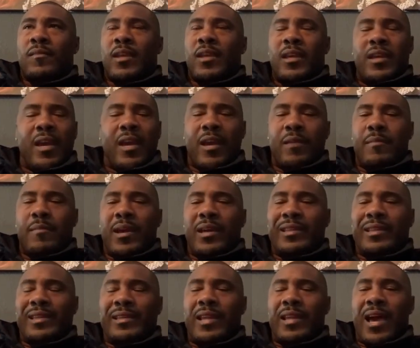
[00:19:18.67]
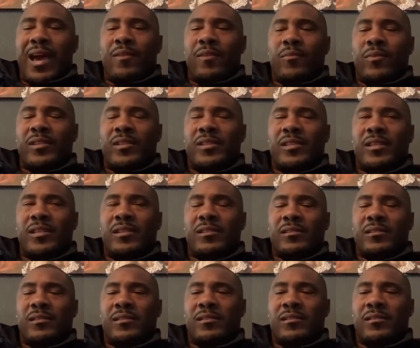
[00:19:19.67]
he had mainly 9-win
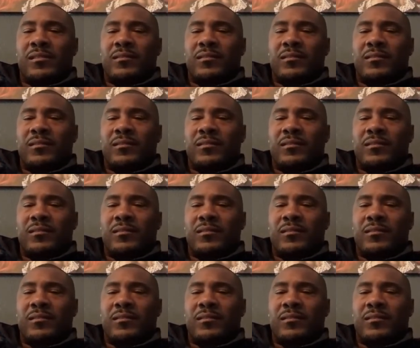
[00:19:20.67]
seasons.